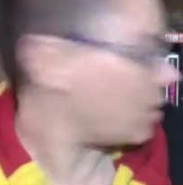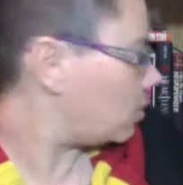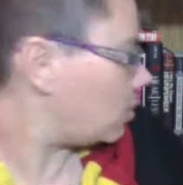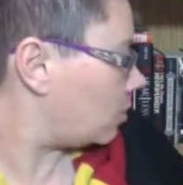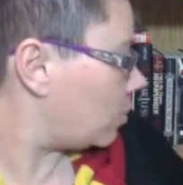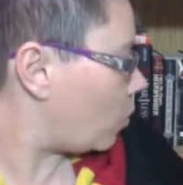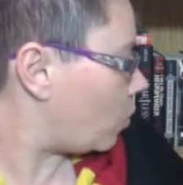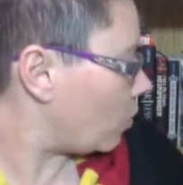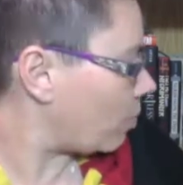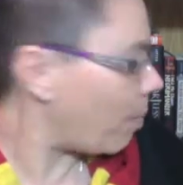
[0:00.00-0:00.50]
or
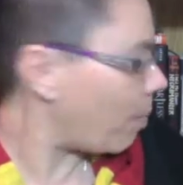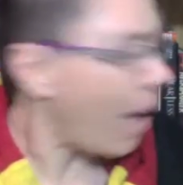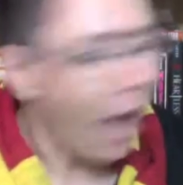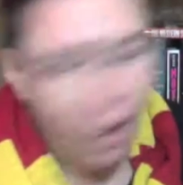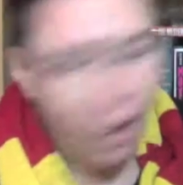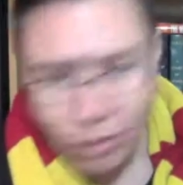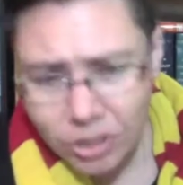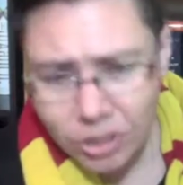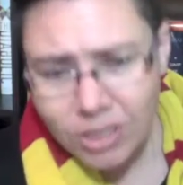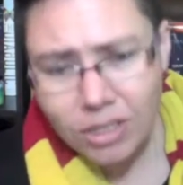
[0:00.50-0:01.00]
the pouch
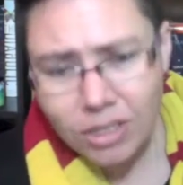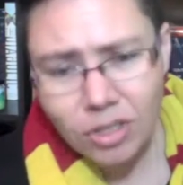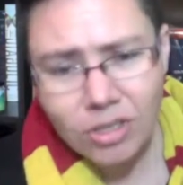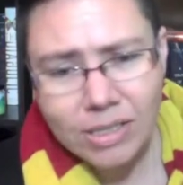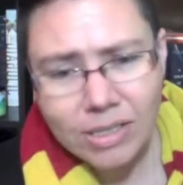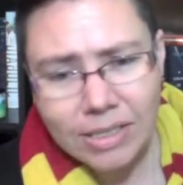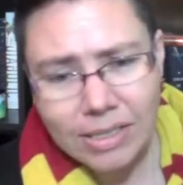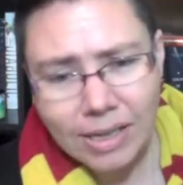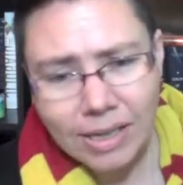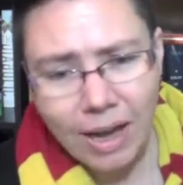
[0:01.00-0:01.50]
that turns
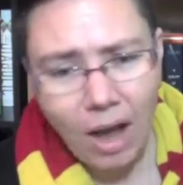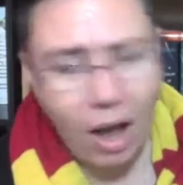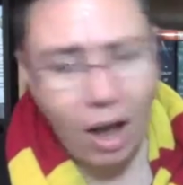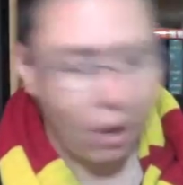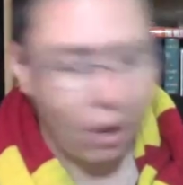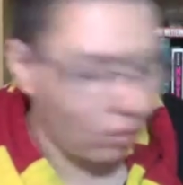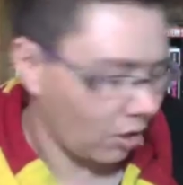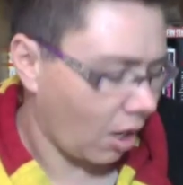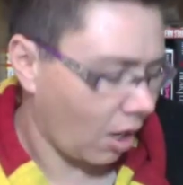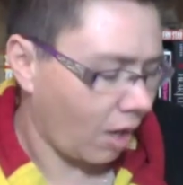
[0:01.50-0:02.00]
inside out. Oh
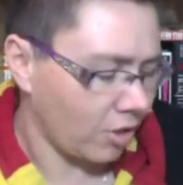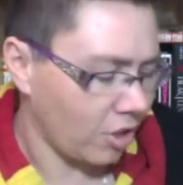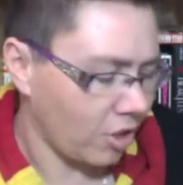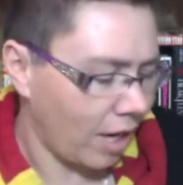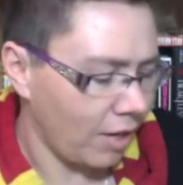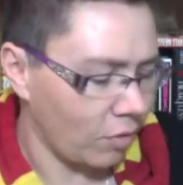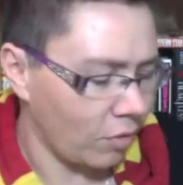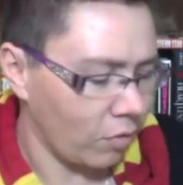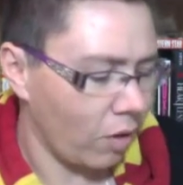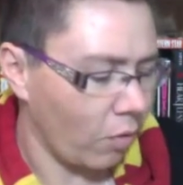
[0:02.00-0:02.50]
gosh, I don't
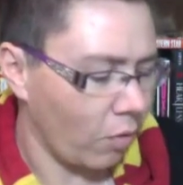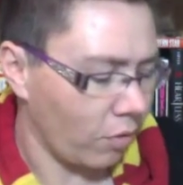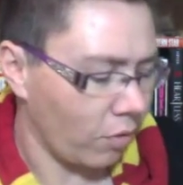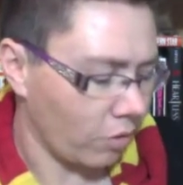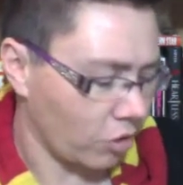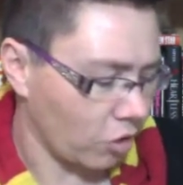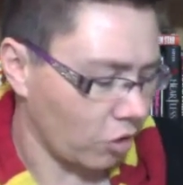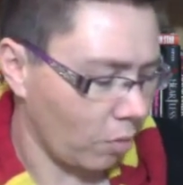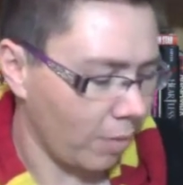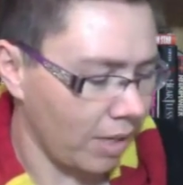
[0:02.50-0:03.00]
know. There's so
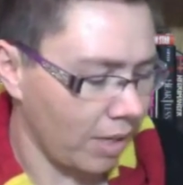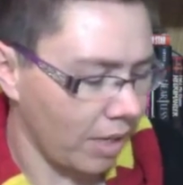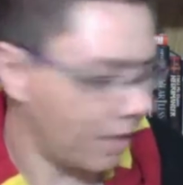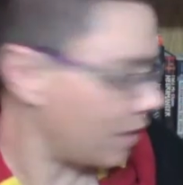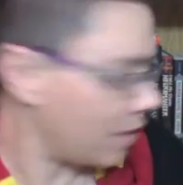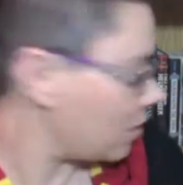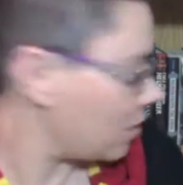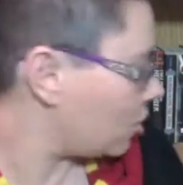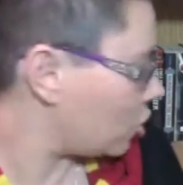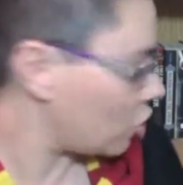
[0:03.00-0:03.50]
many things
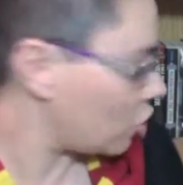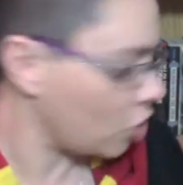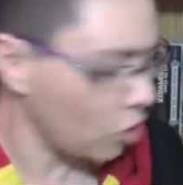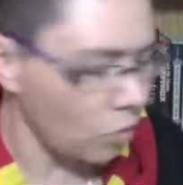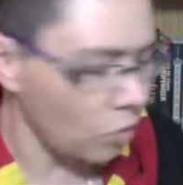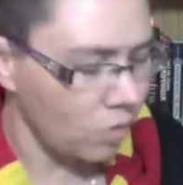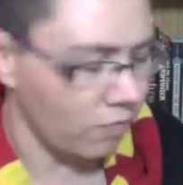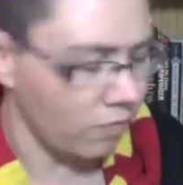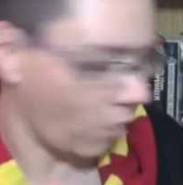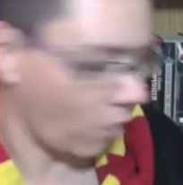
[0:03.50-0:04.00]
to choose
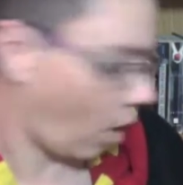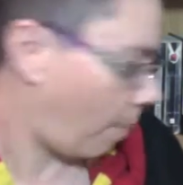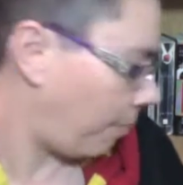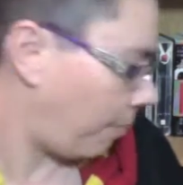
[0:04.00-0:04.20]
from.